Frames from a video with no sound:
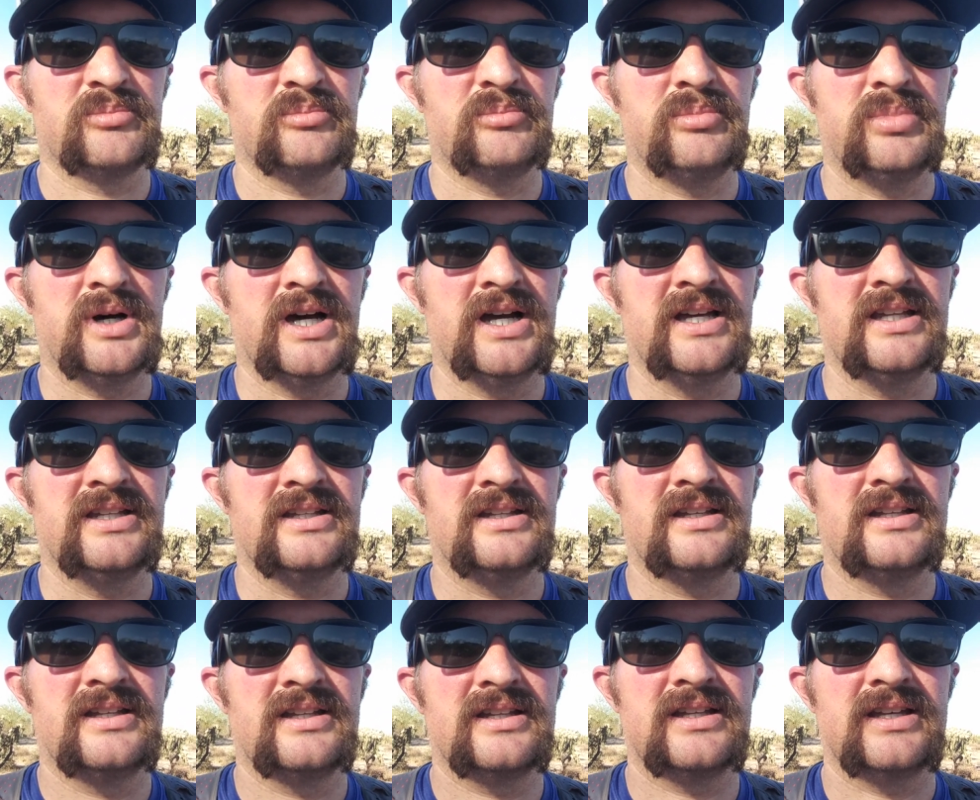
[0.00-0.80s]
But,
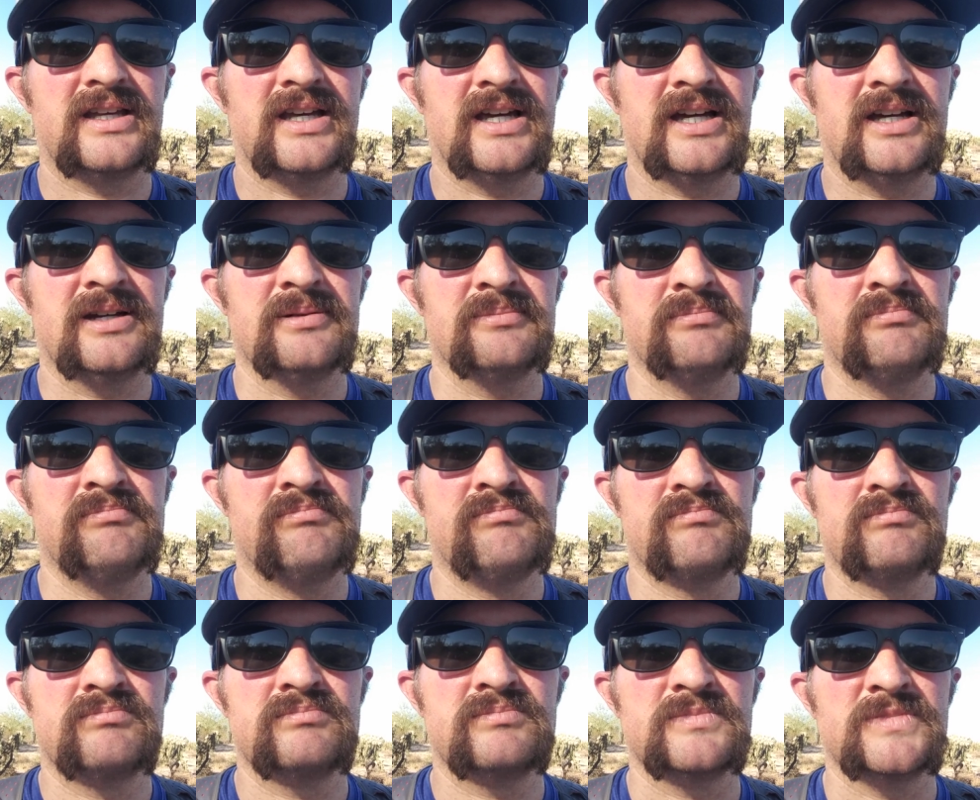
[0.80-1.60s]

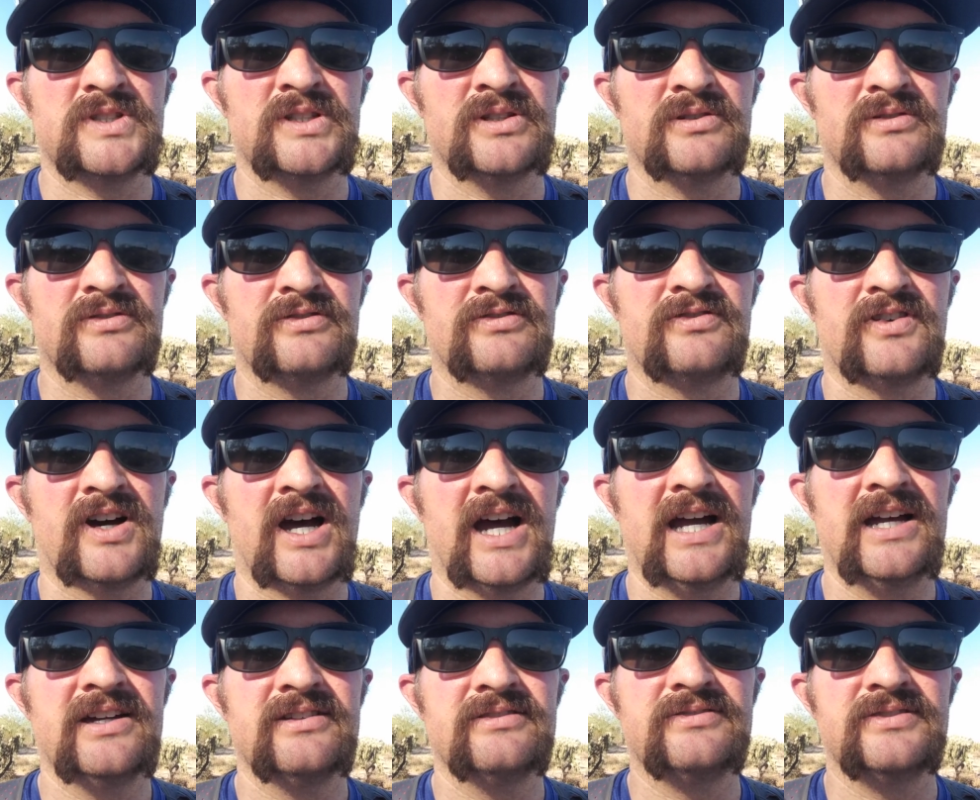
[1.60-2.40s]

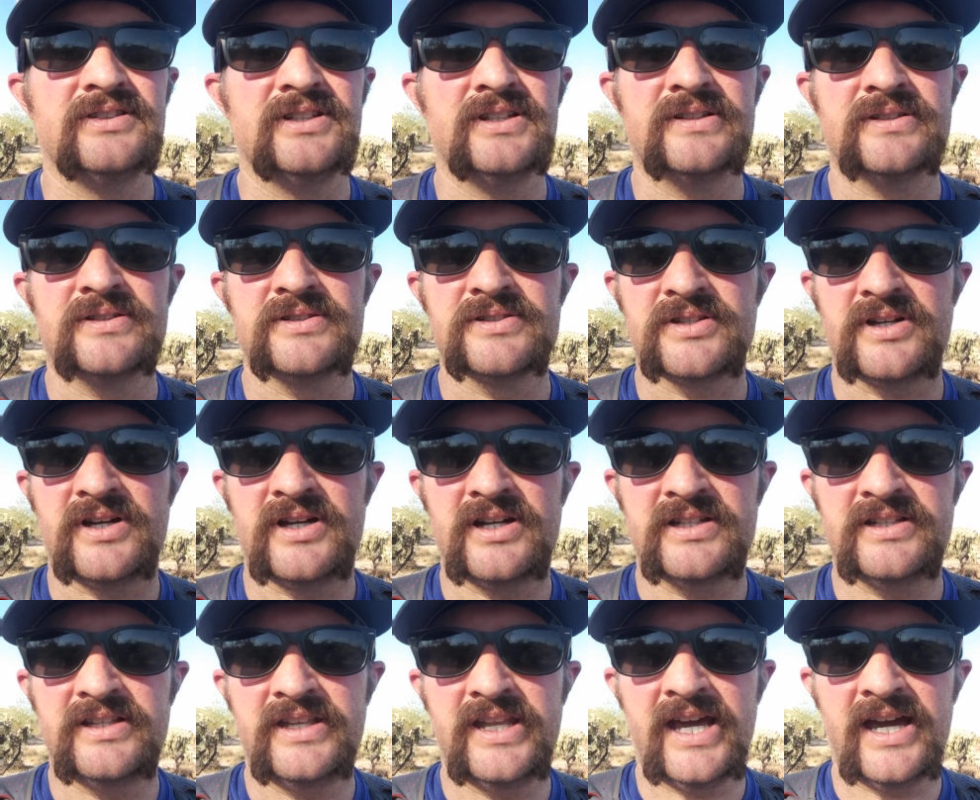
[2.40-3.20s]
5 years
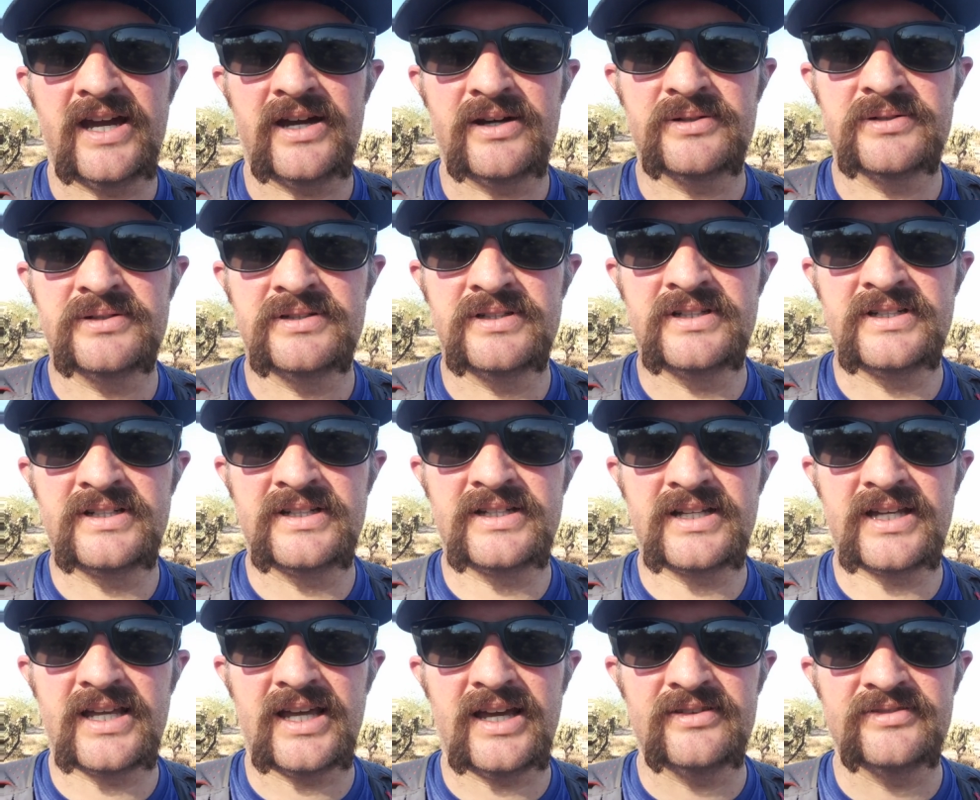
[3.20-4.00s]
on now,
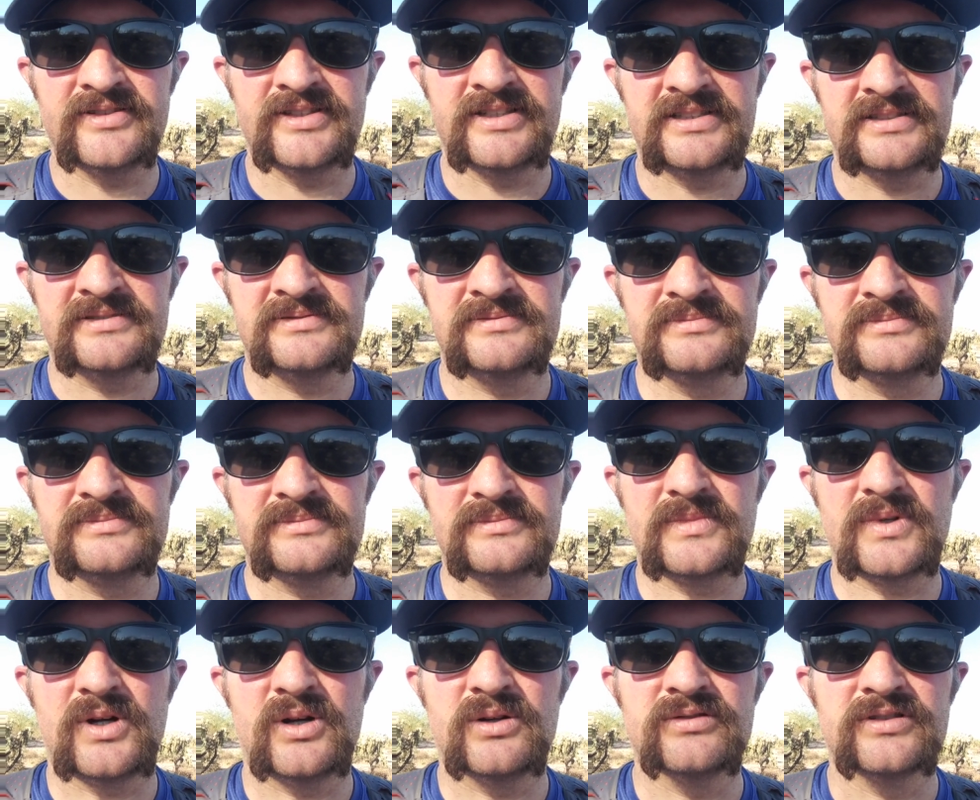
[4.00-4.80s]
having
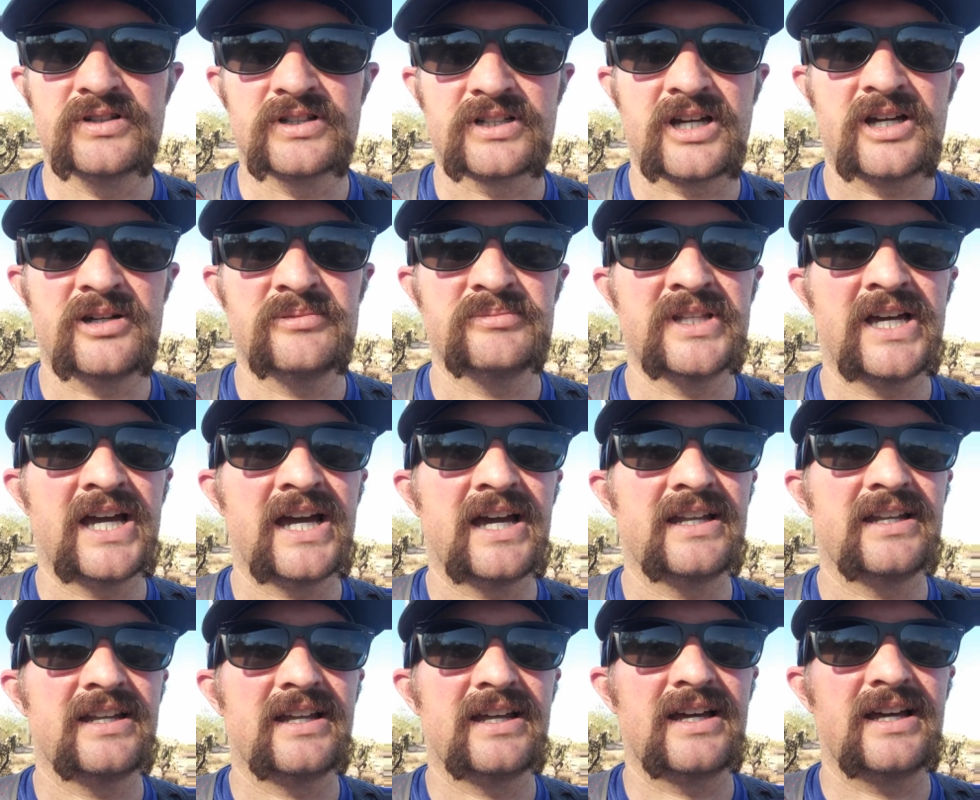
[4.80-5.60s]
overcome
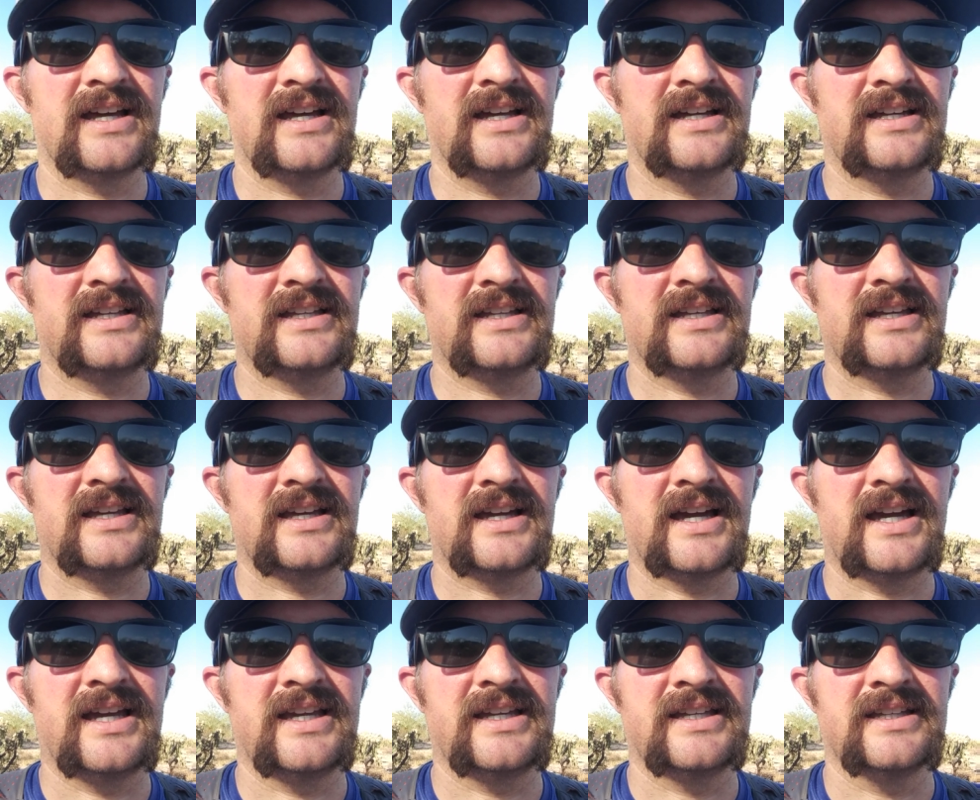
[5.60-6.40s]
that,
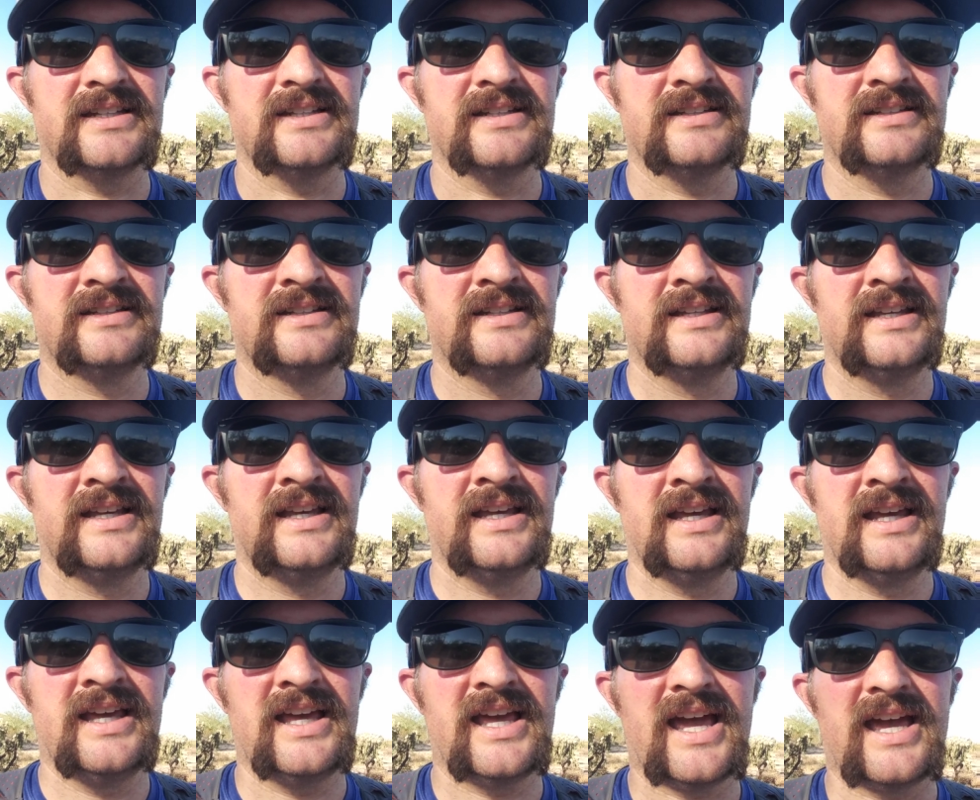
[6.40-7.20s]
I can
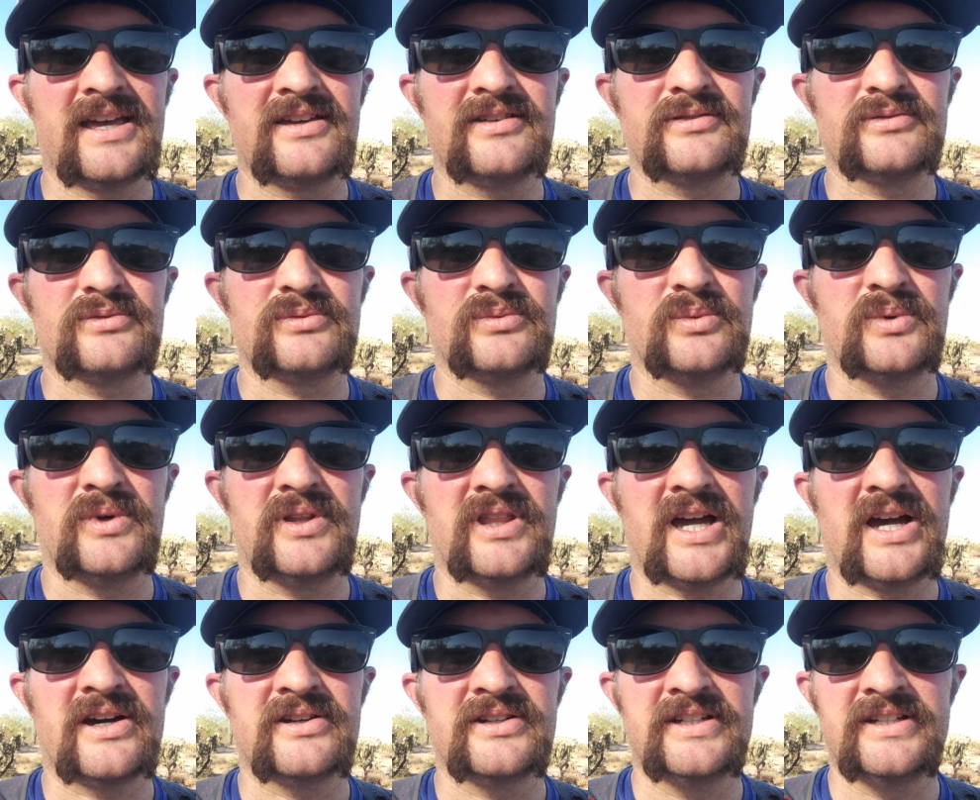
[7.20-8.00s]

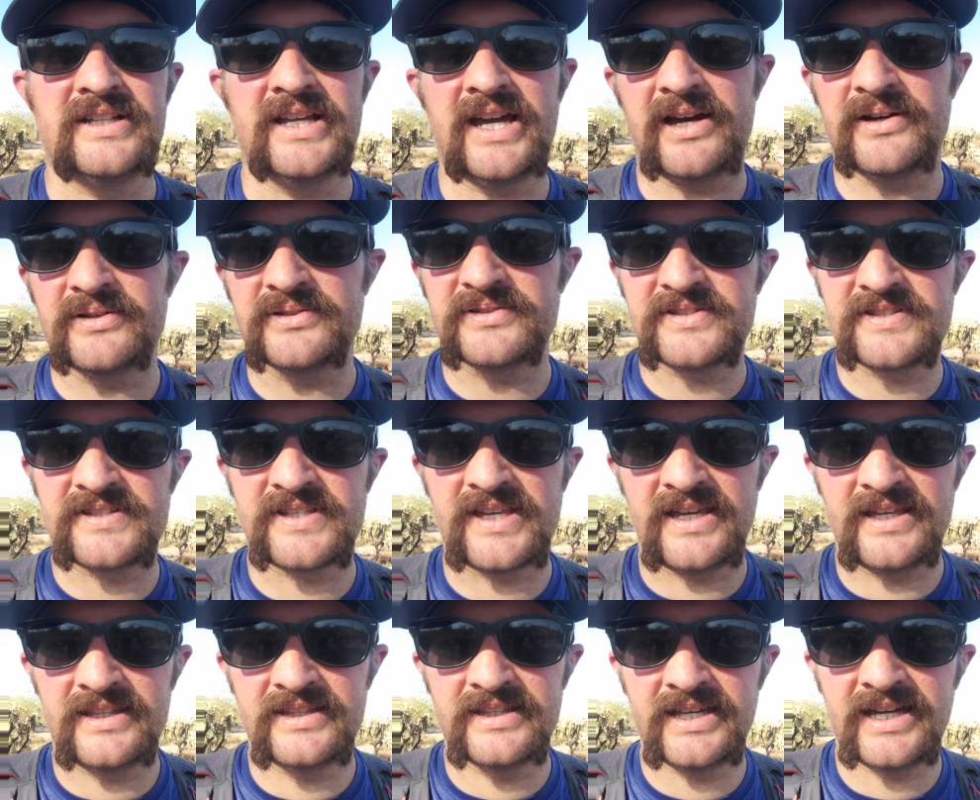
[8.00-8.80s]
without a doubt
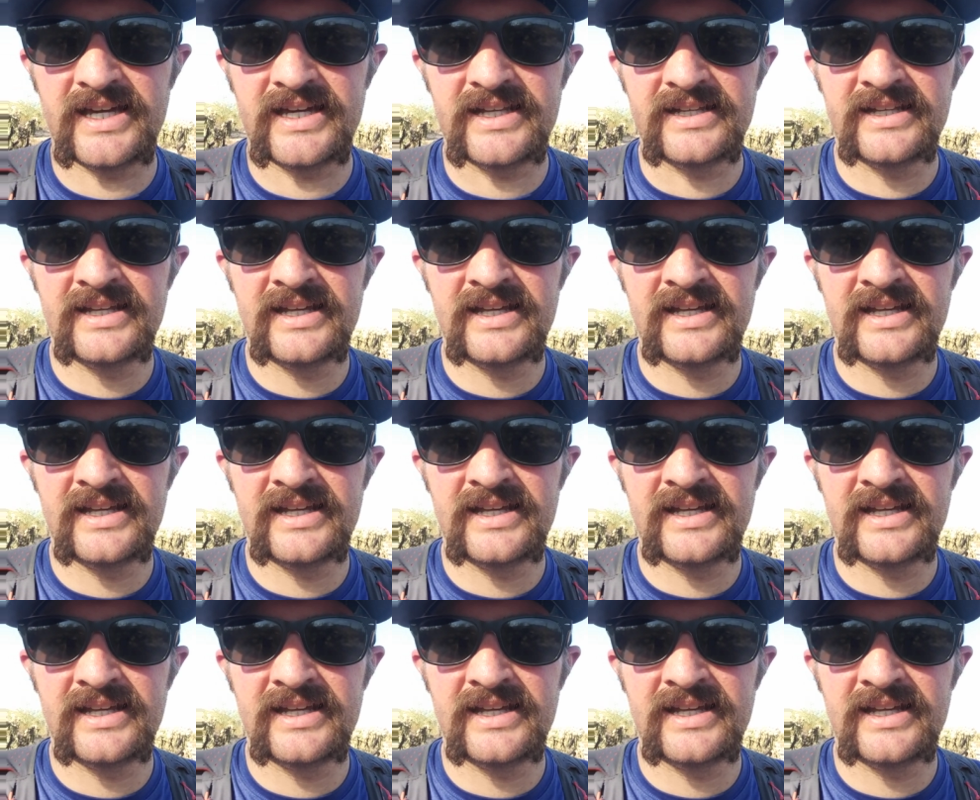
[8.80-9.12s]
say that